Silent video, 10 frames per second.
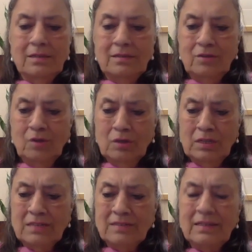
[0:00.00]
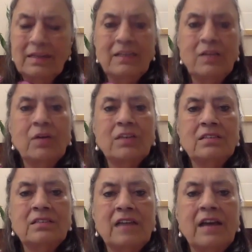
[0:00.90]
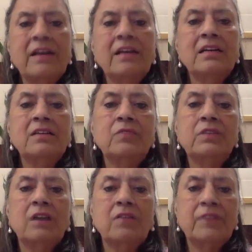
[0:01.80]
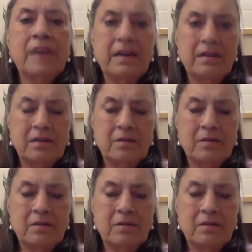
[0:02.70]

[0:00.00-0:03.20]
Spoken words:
So this lady was sharing it with her friend.